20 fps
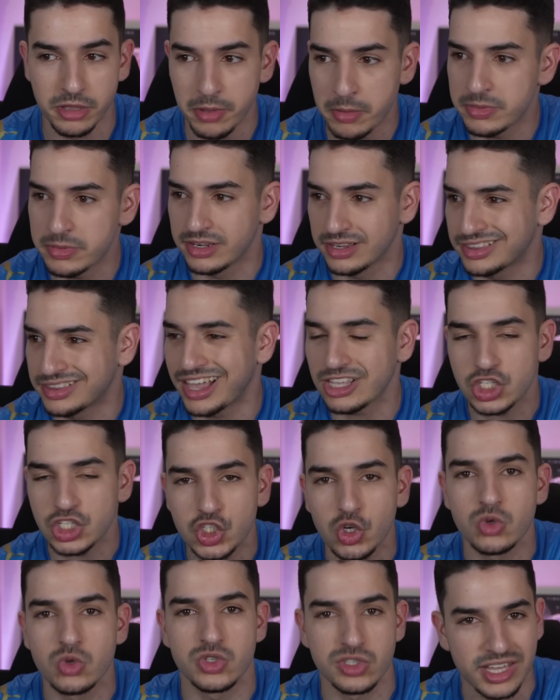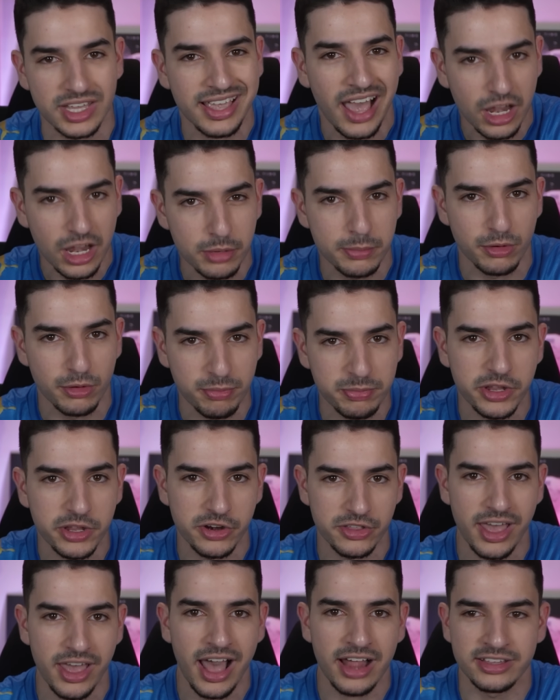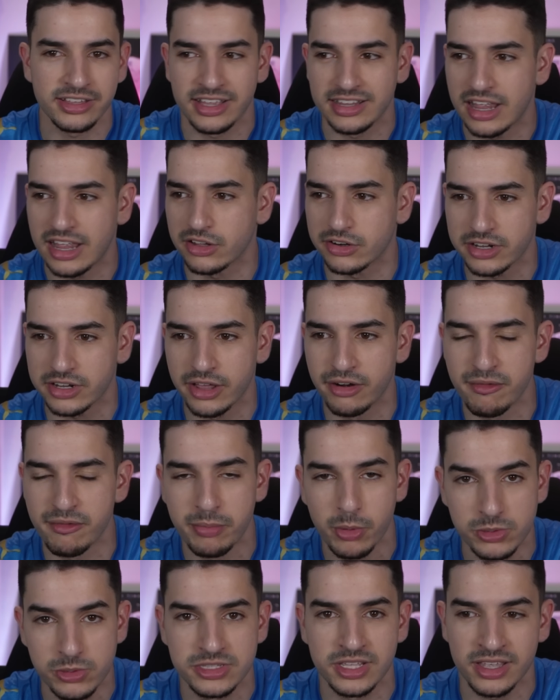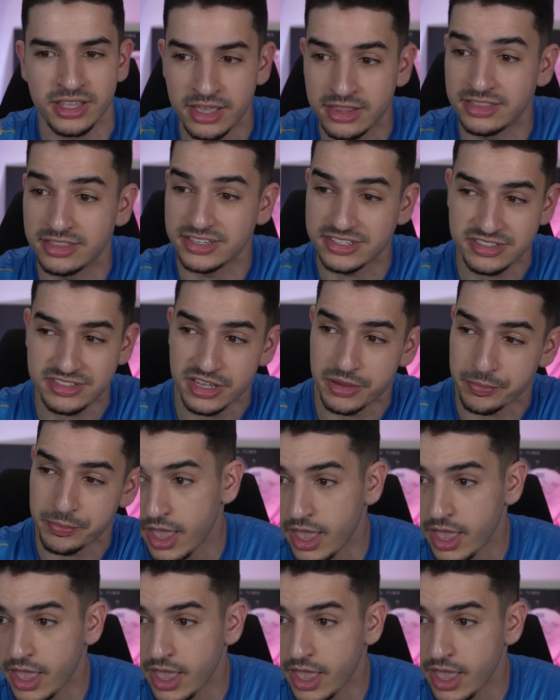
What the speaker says: I mean, that shows you the caliber of player that Al Hilal are kind of boasting in this team.